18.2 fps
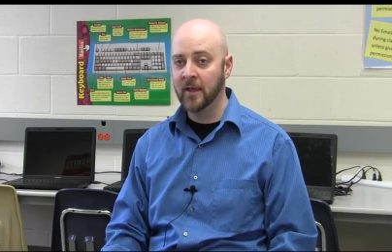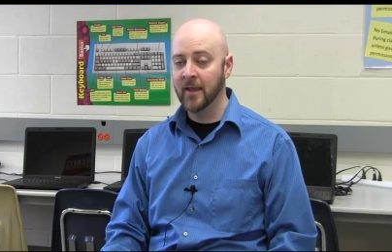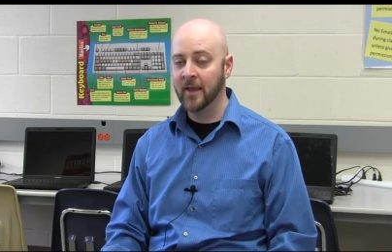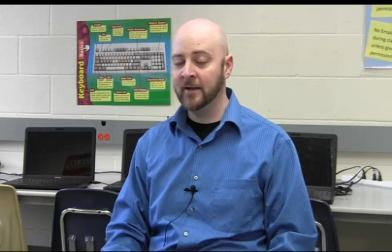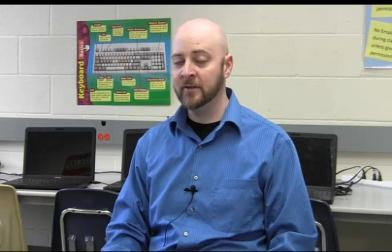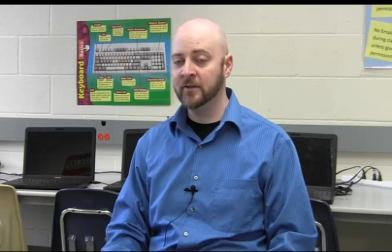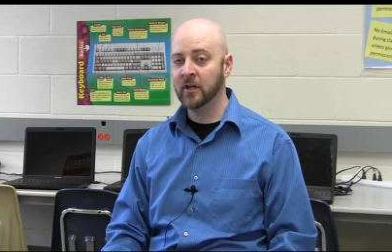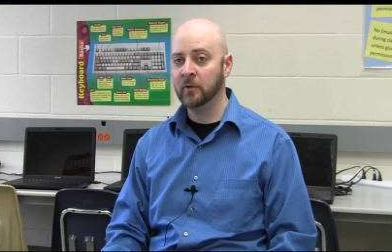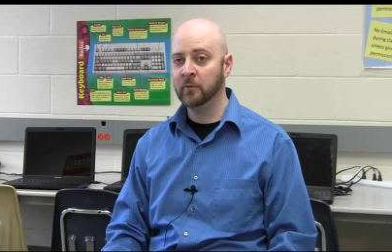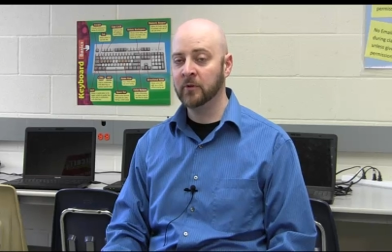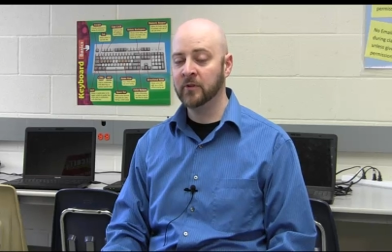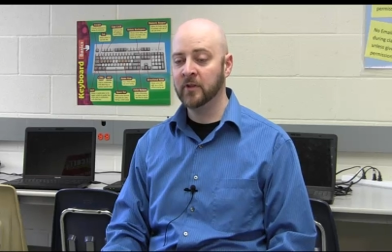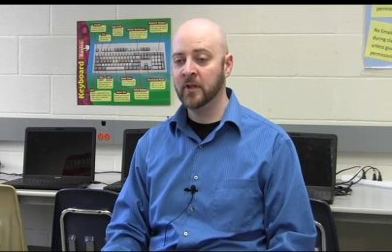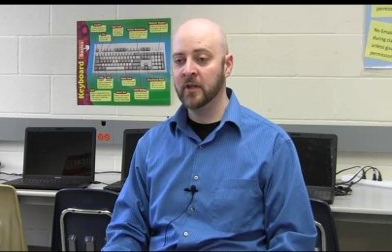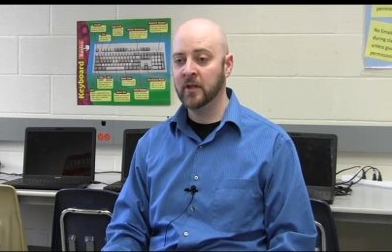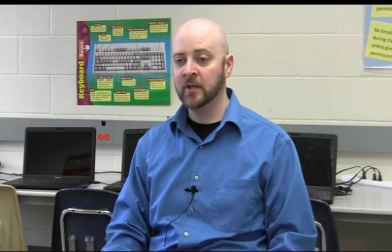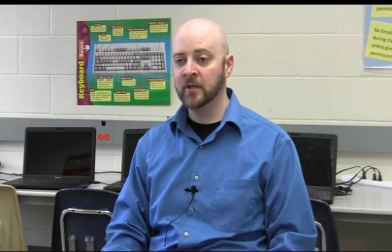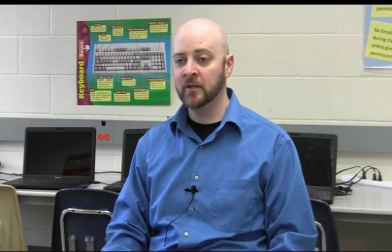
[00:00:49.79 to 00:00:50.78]
Anytime that
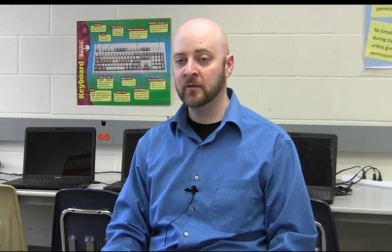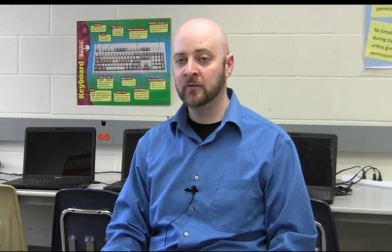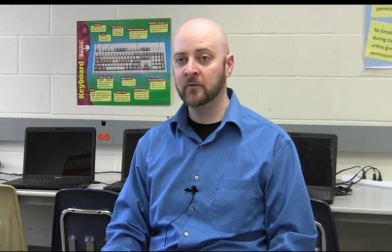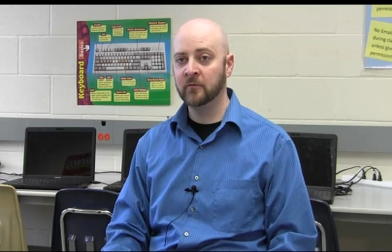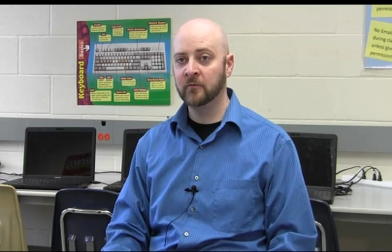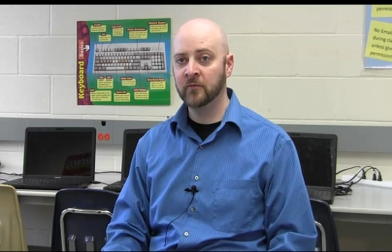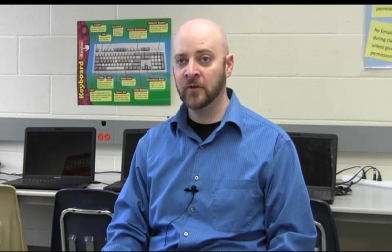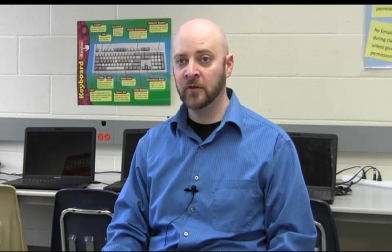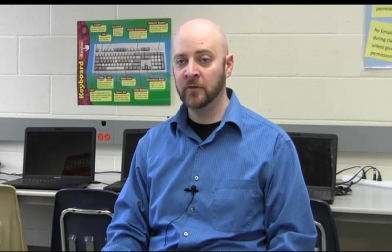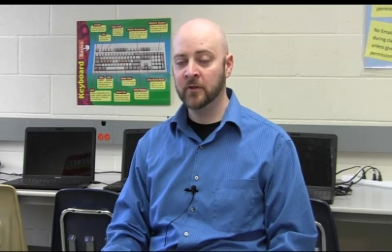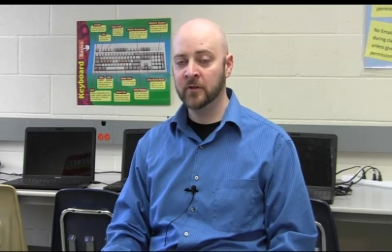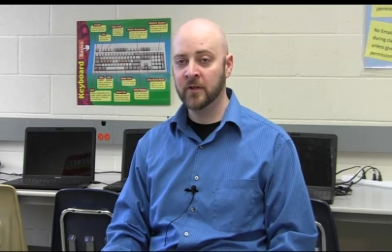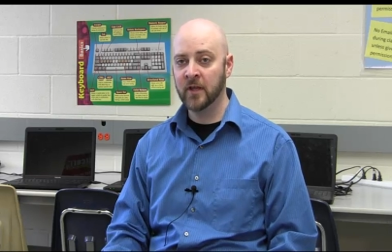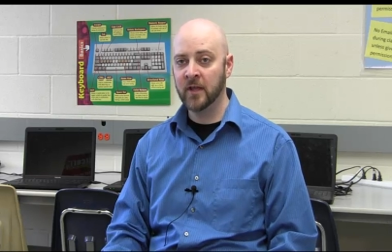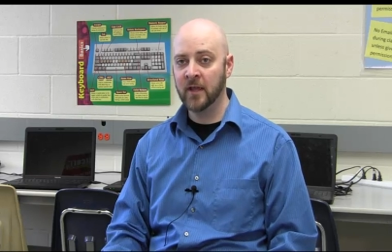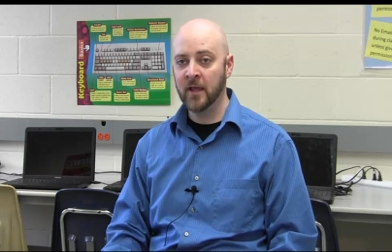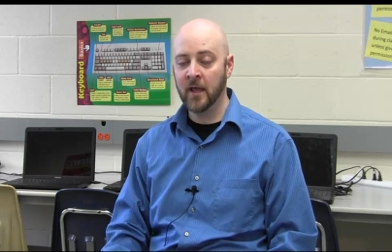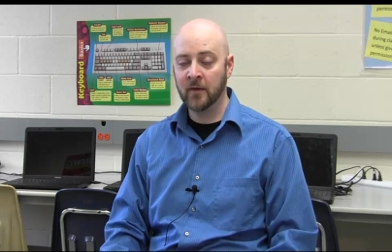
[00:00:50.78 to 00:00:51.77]
they feel that
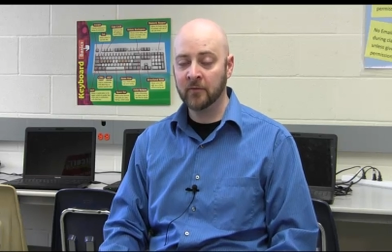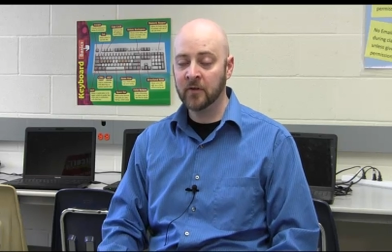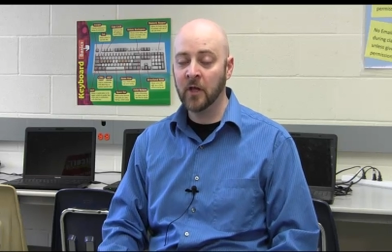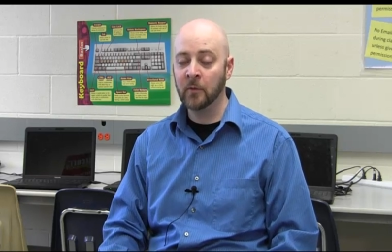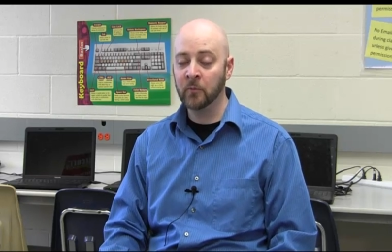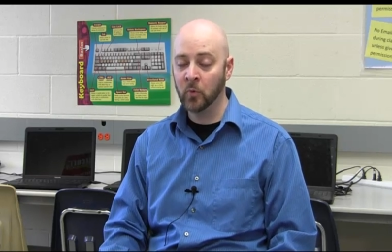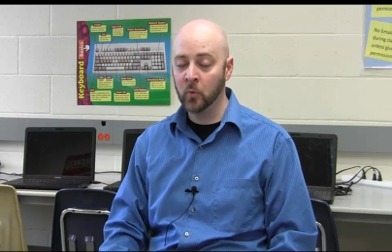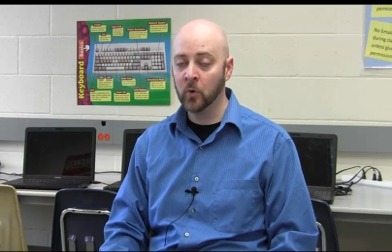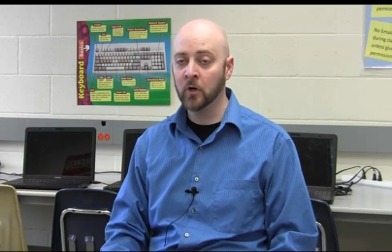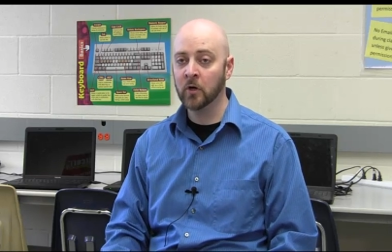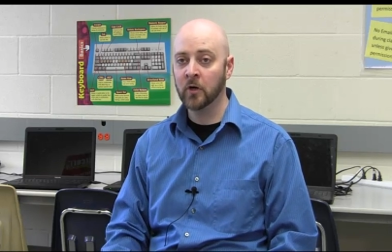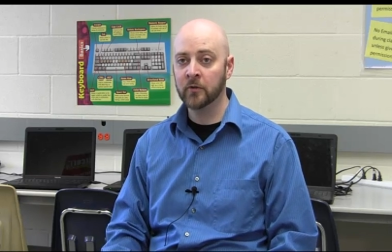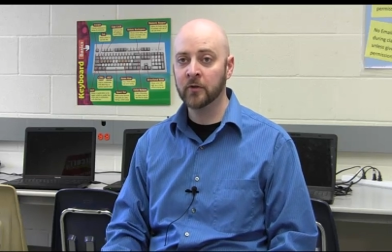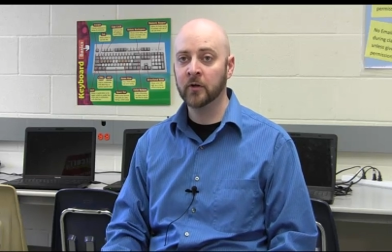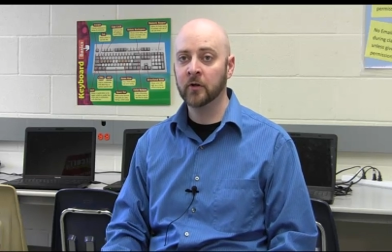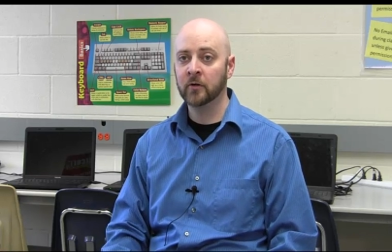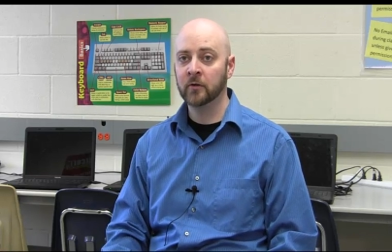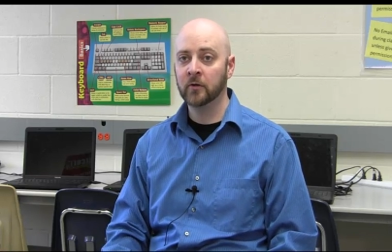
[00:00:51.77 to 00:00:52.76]
they have time to work
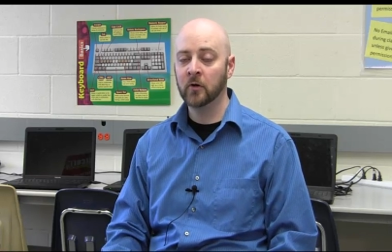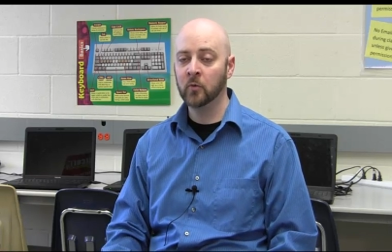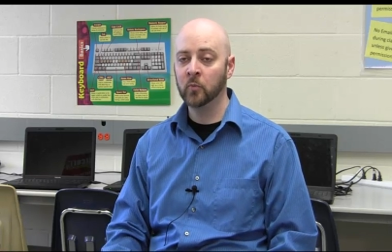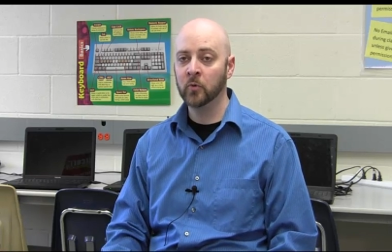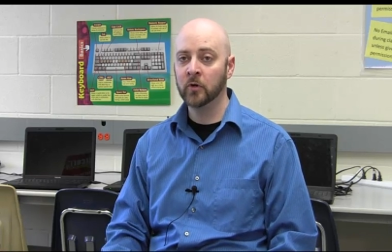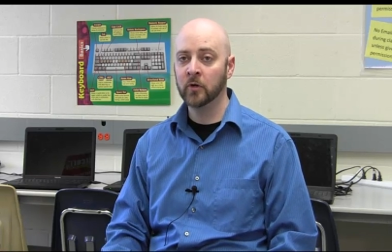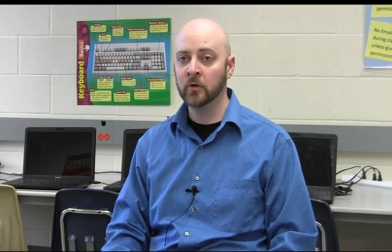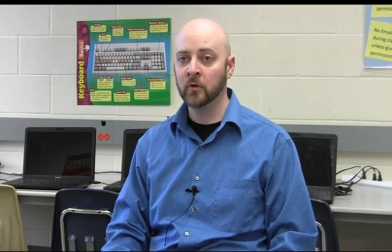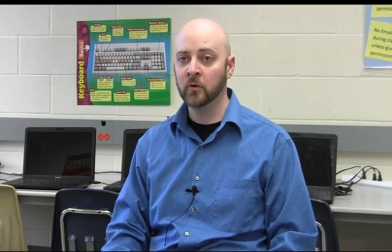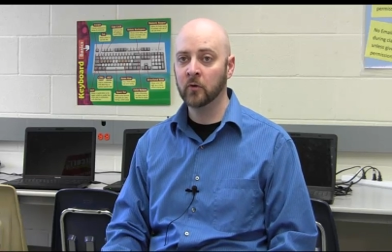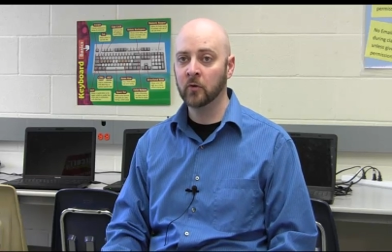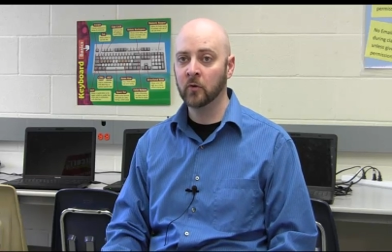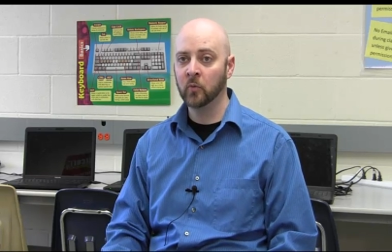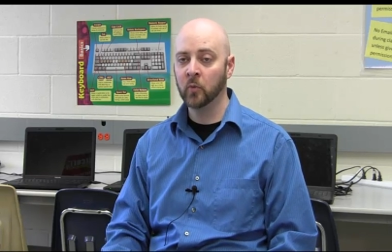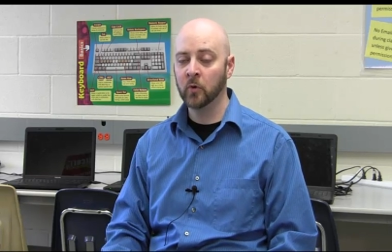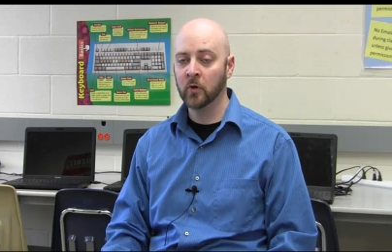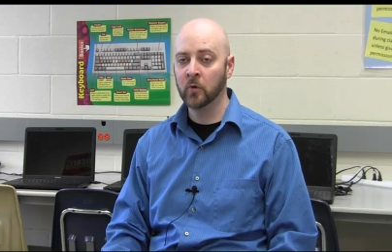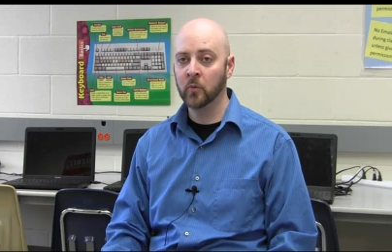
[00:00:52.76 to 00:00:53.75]
on their homework
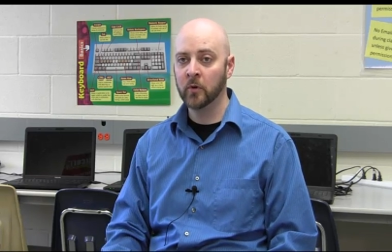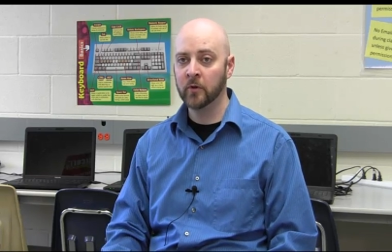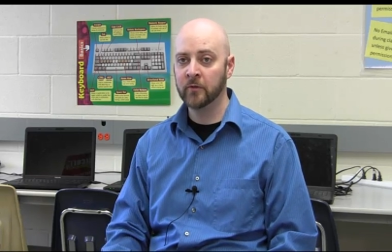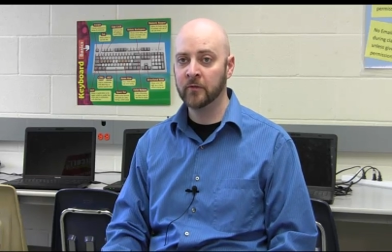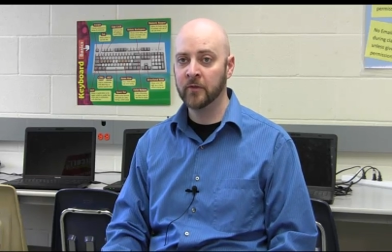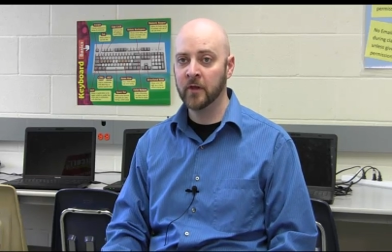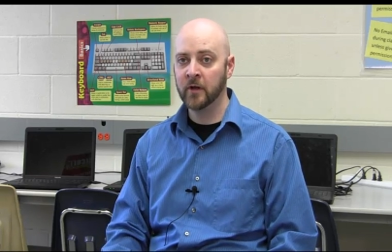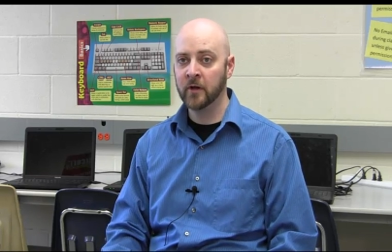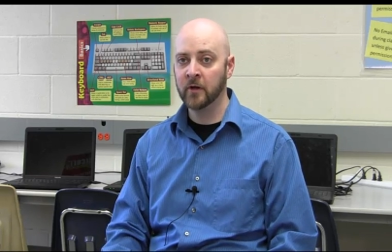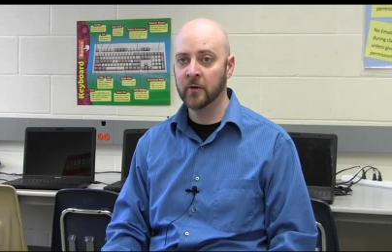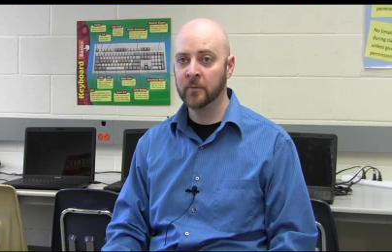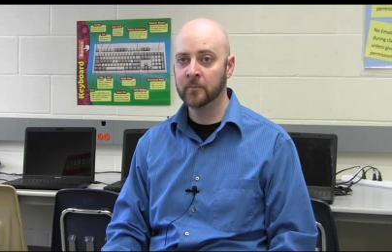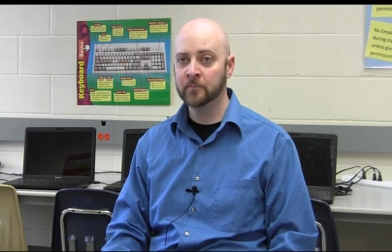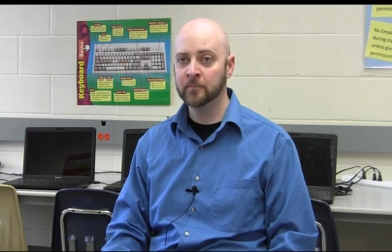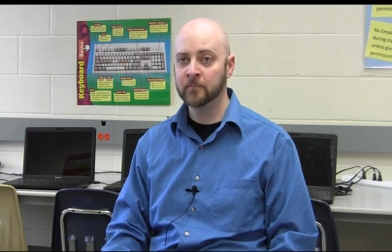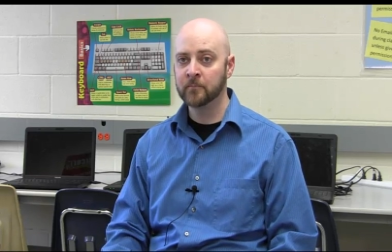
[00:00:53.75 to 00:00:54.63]
or work with their